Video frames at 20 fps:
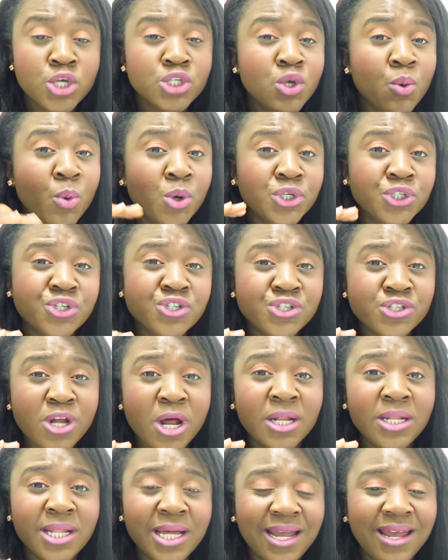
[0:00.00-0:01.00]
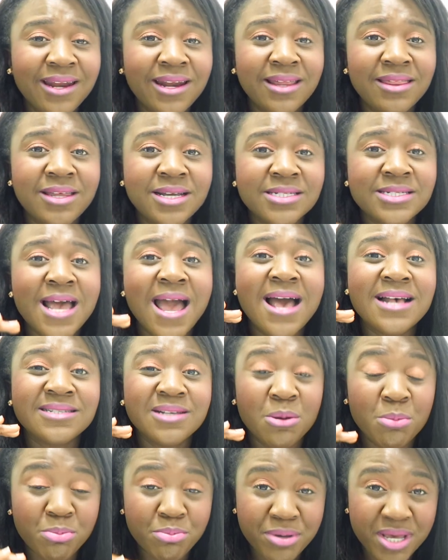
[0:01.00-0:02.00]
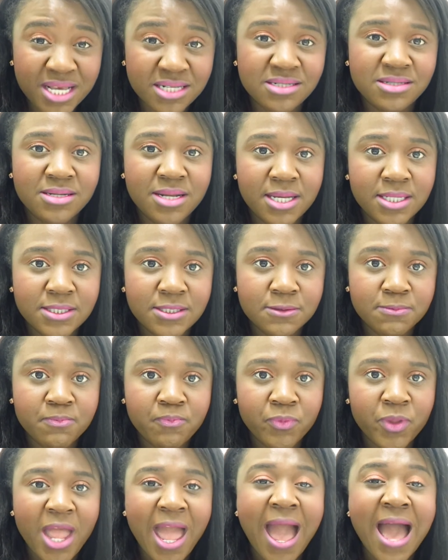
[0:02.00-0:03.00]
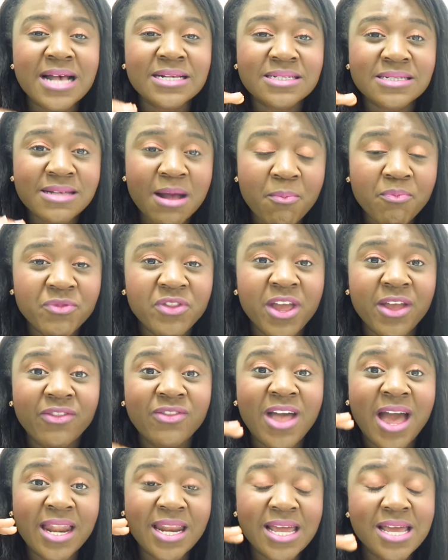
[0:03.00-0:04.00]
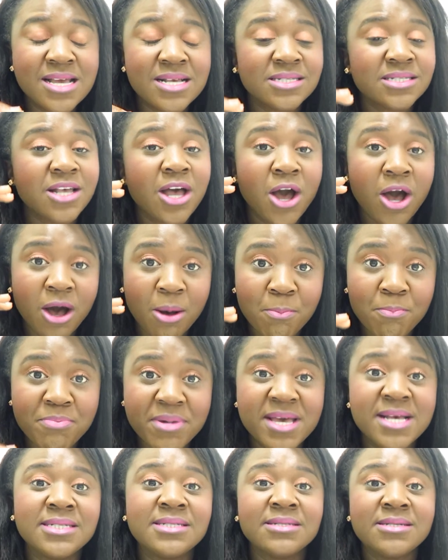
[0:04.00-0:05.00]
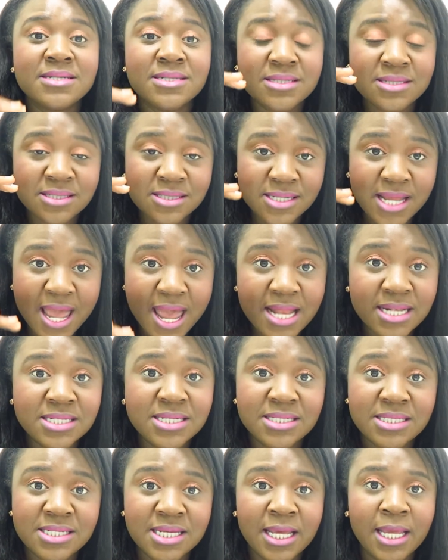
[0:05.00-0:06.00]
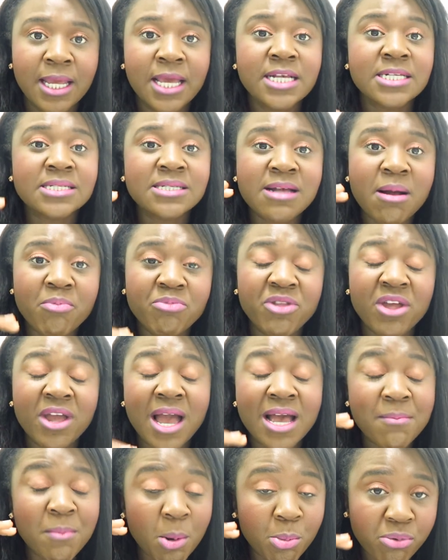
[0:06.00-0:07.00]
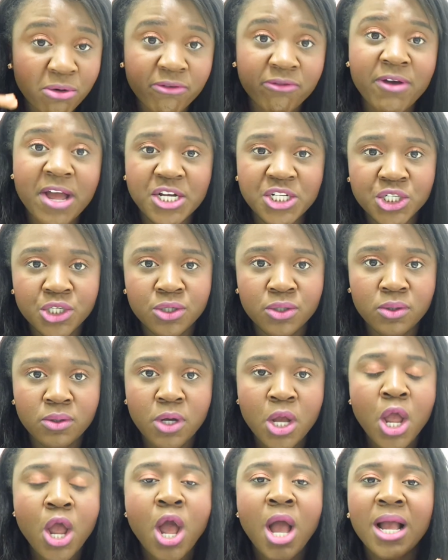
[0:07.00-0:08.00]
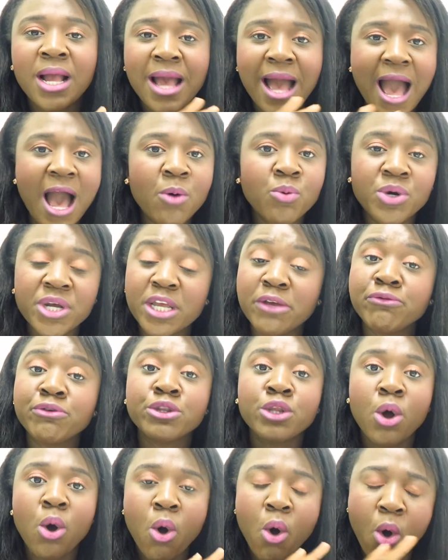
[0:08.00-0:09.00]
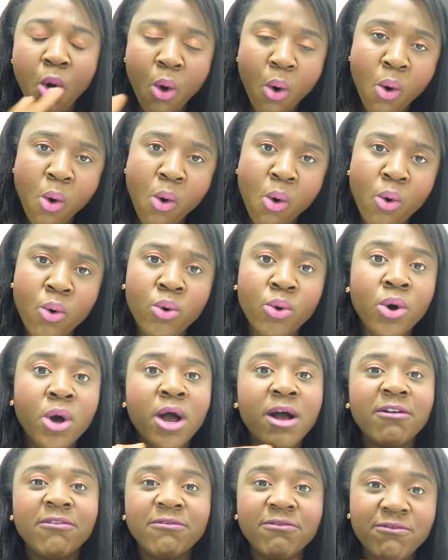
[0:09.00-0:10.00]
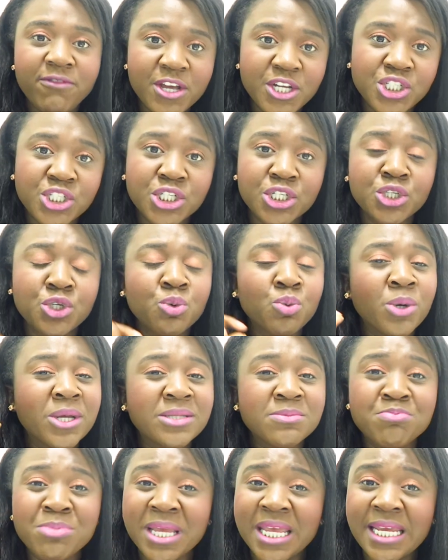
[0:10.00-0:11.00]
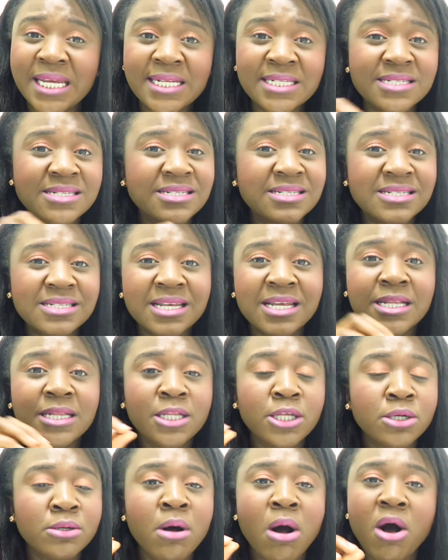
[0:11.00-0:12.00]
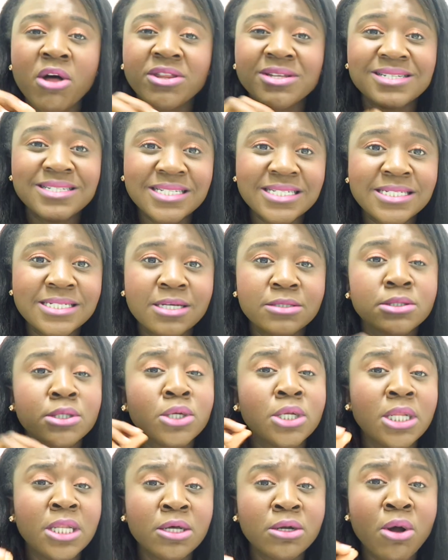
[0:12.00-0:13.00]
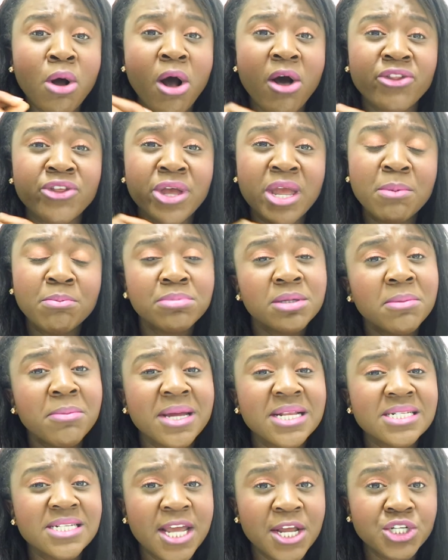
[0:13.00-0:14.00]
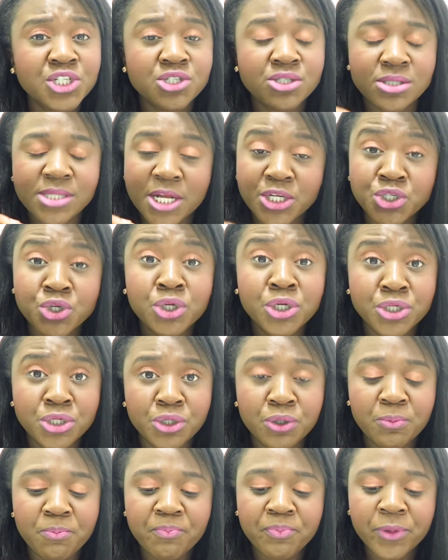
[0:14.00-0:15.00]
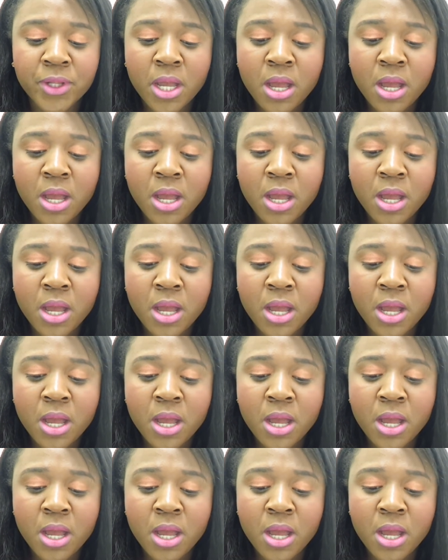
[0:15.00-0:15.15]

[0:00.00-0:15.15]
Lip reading: So once you start looking at this as a business, as something that is a business, it's an entity, it's something, I'm a professional, God will give you the whole vision. You will begin to see little all the details and little all the implementations that you can do.